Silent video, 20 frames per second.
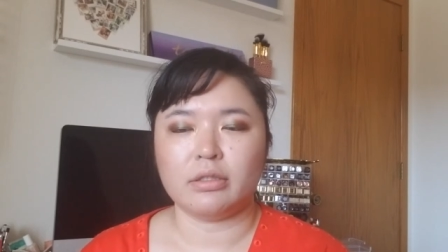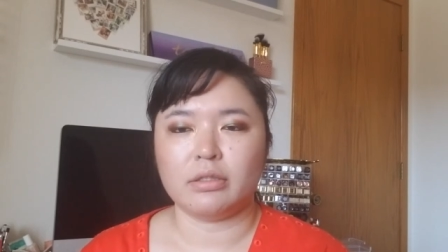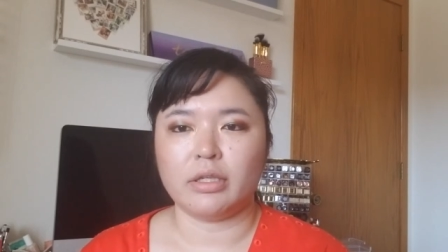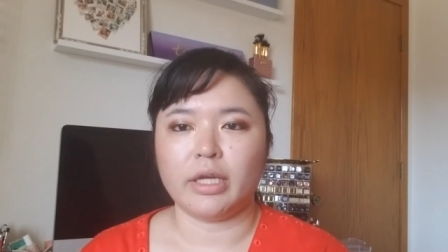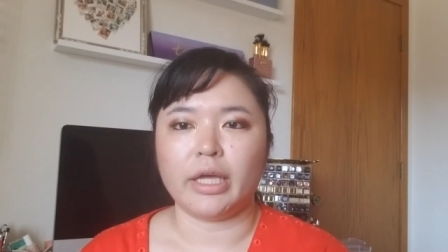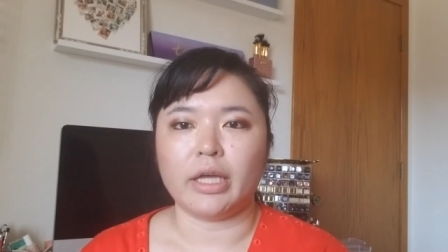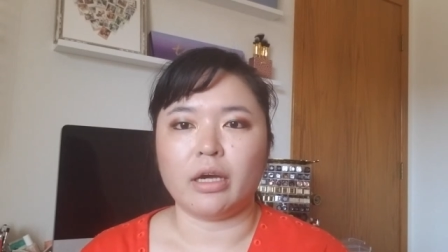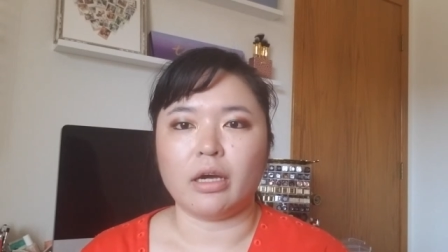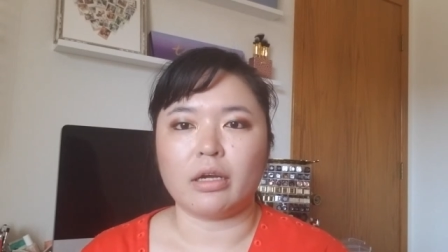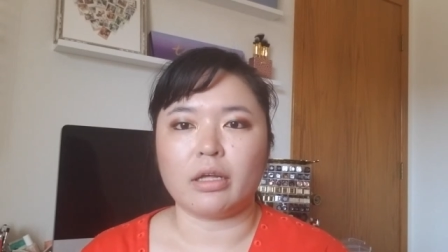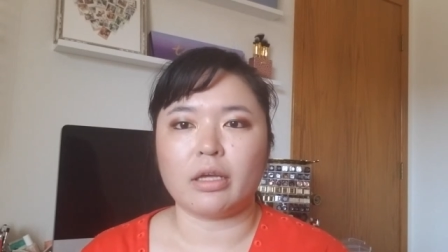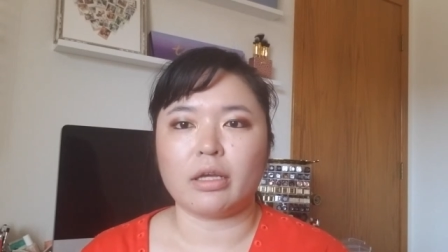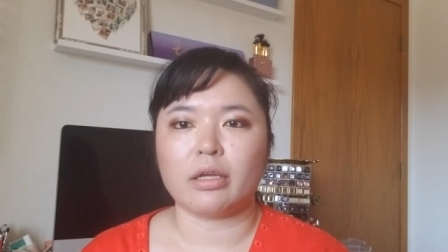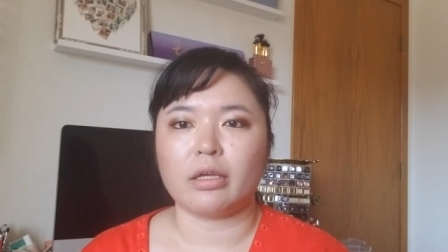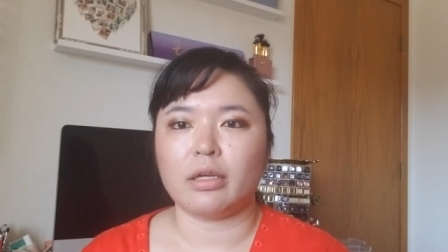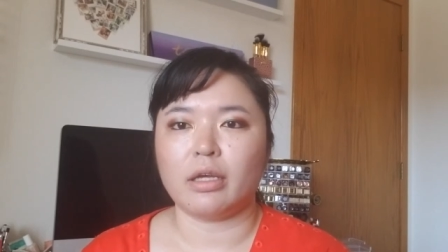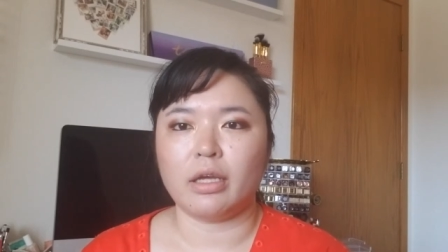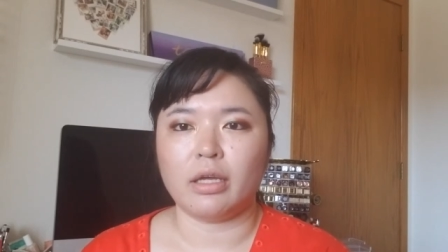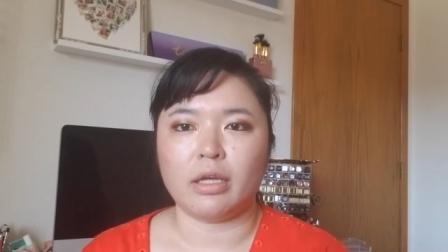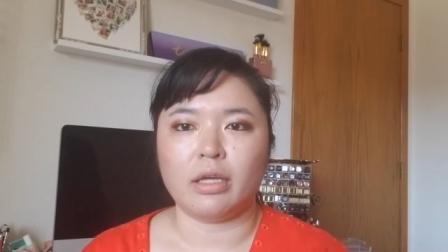
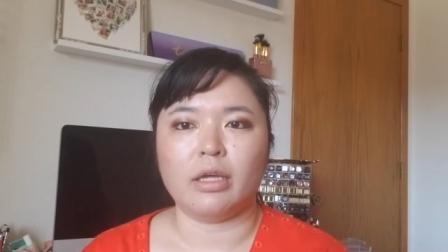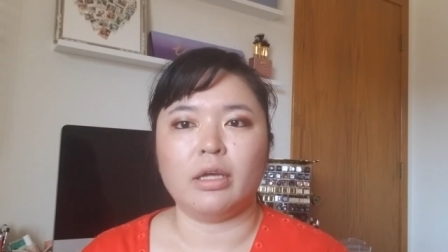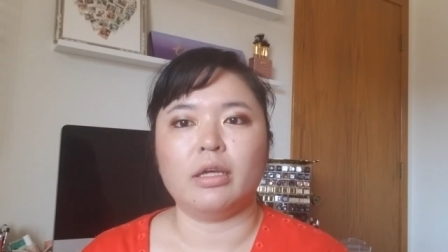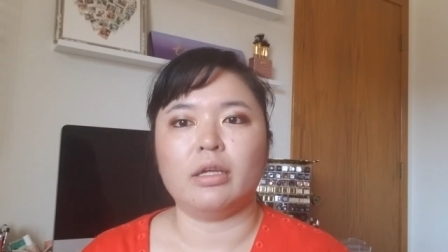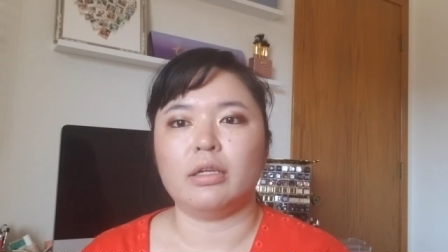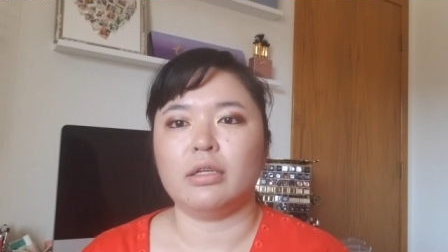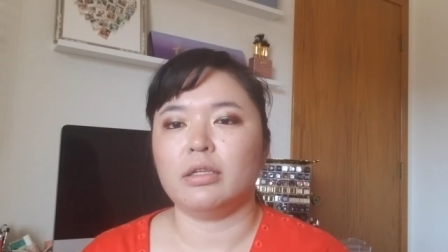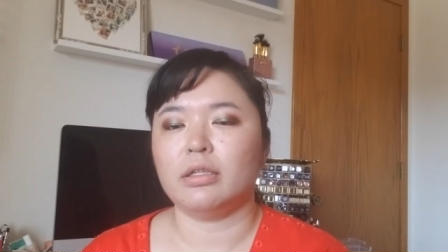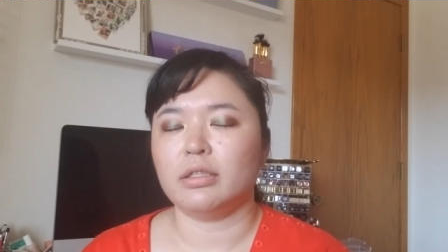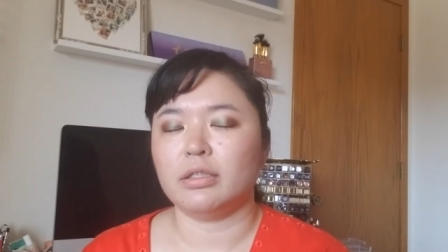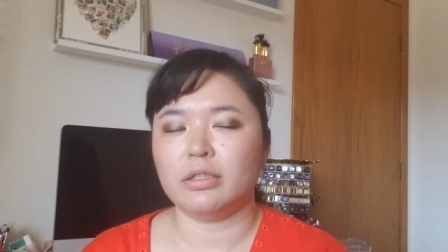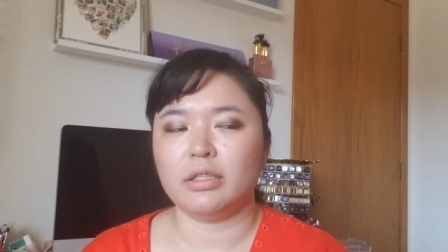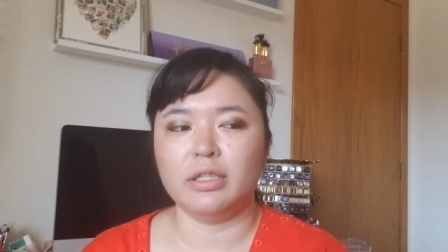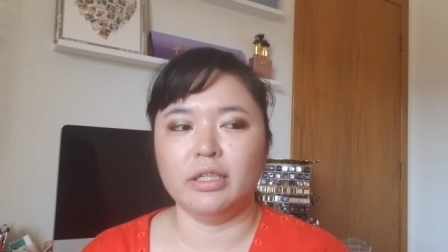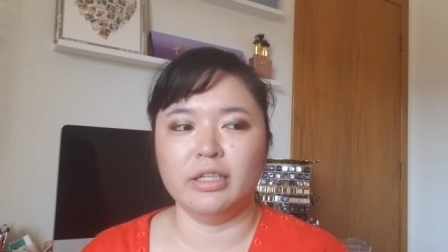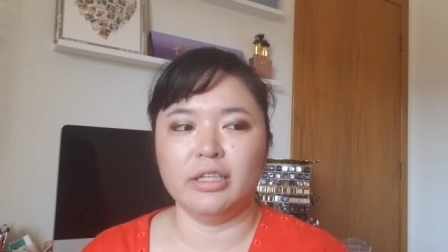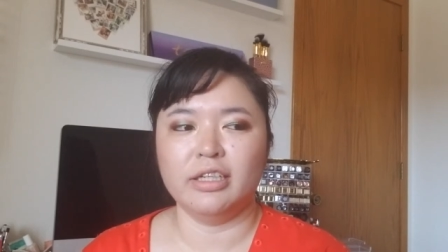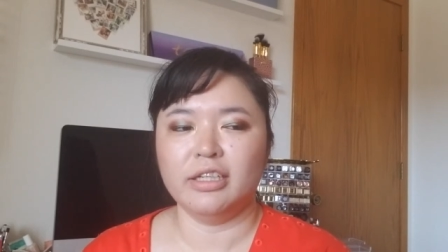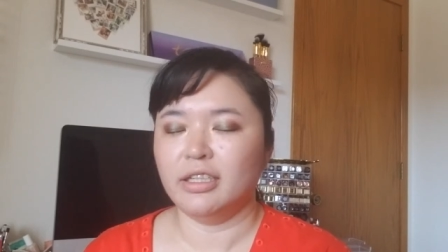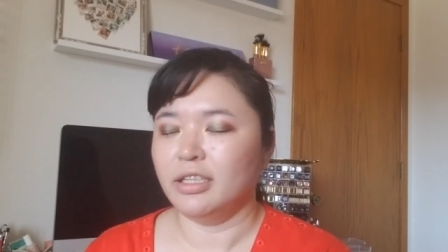chaotic, and
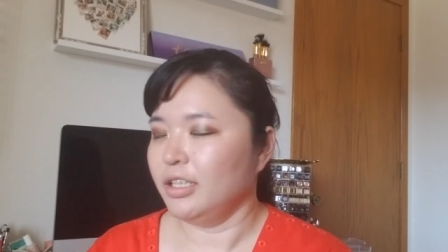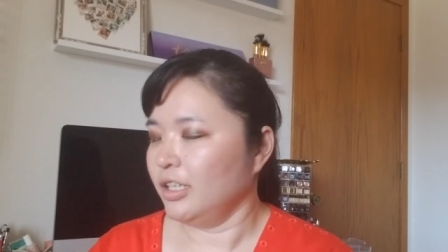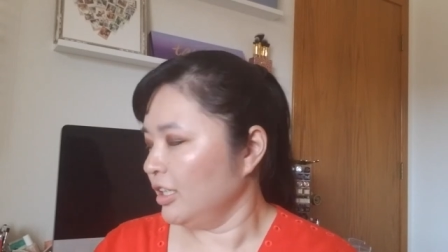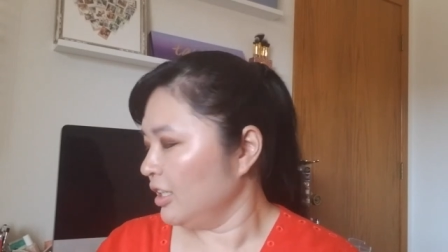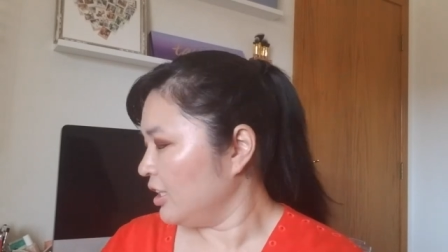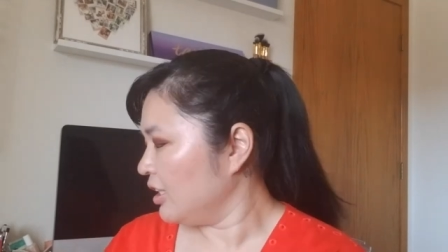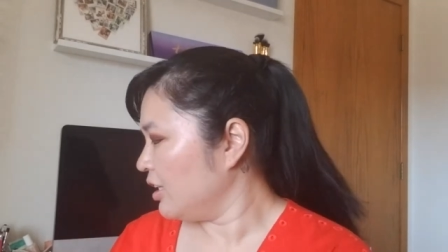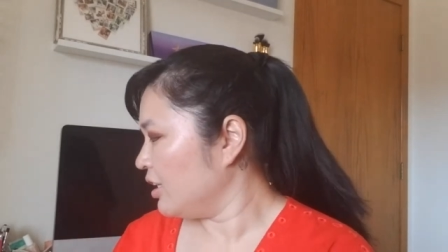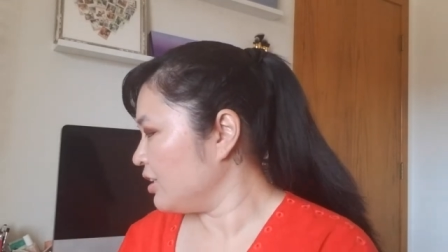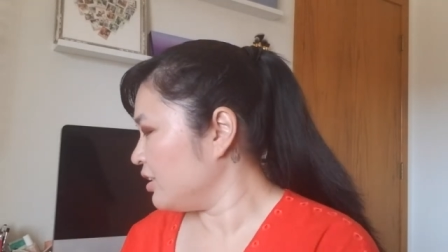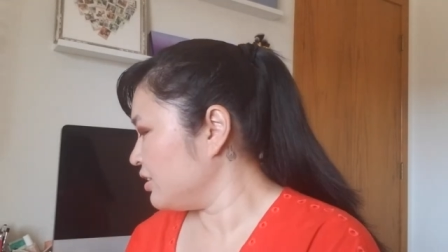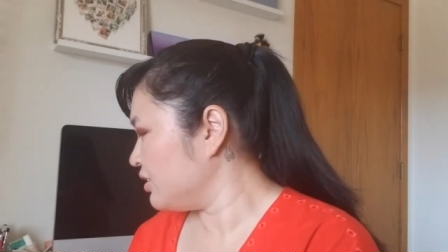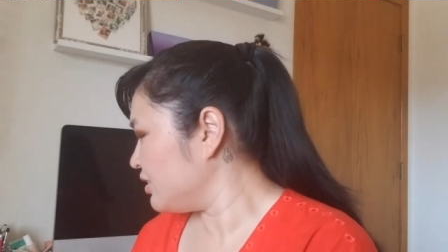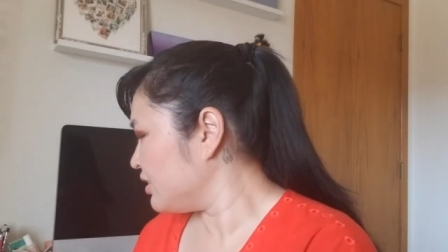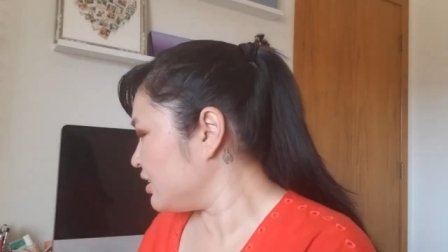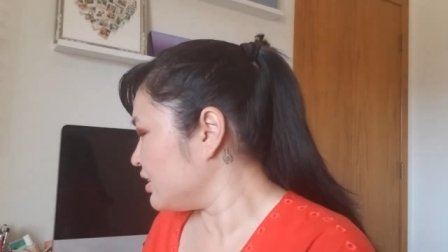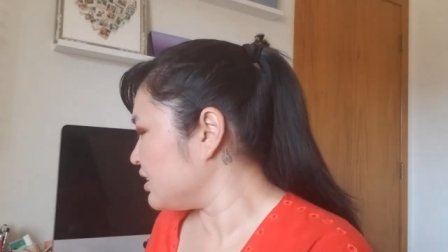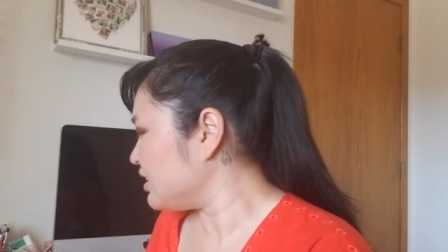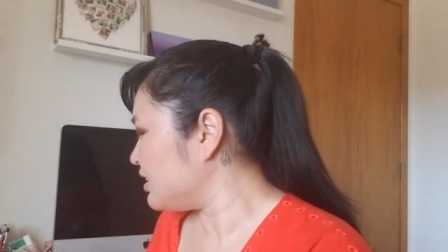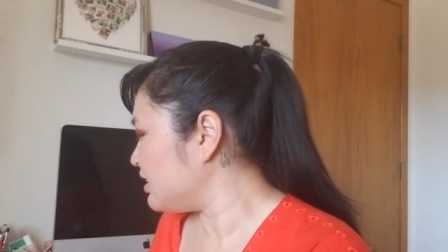
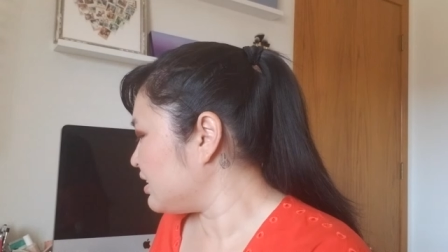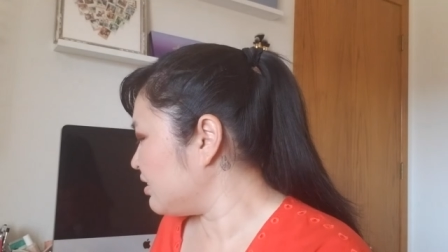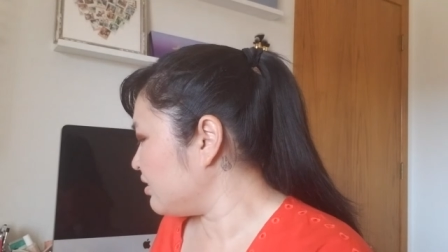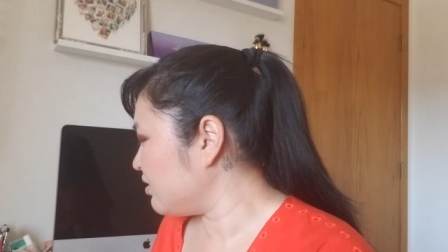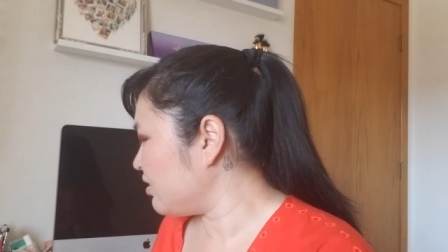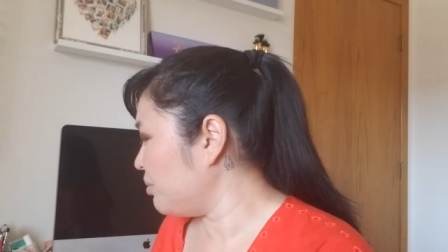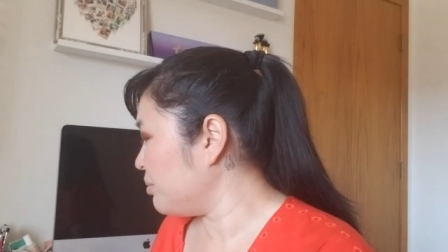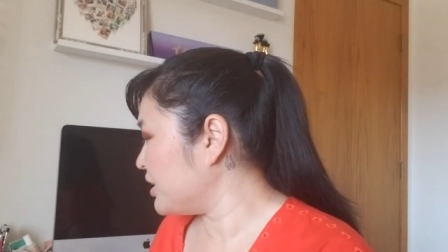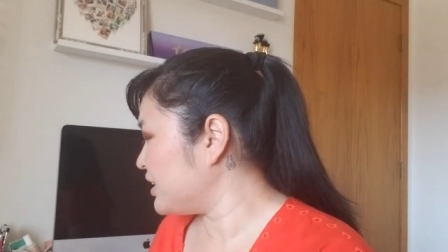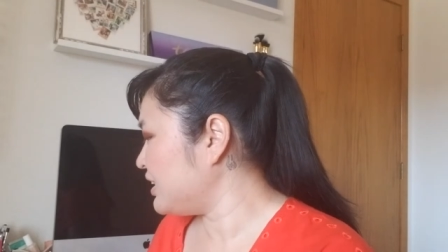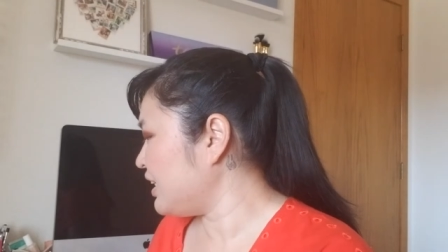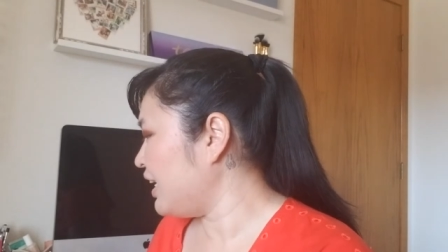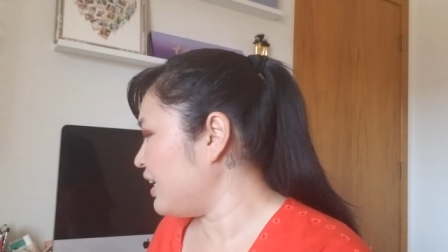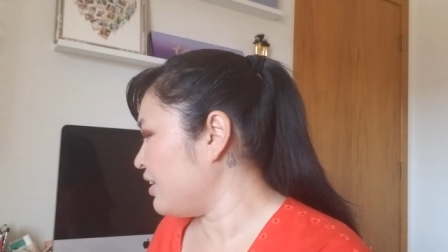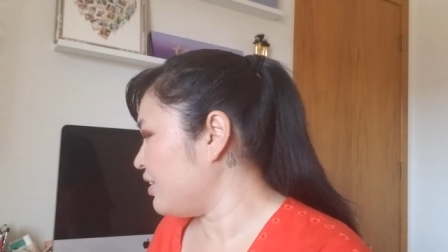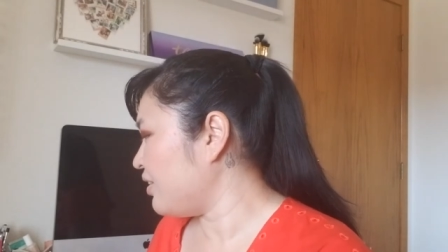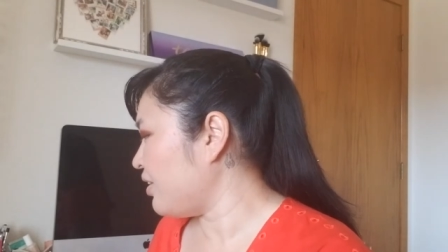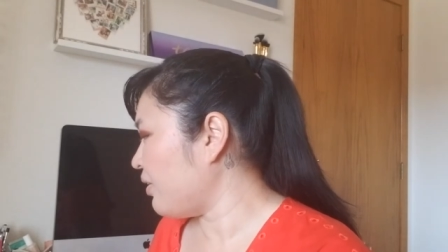just, I'm excited though.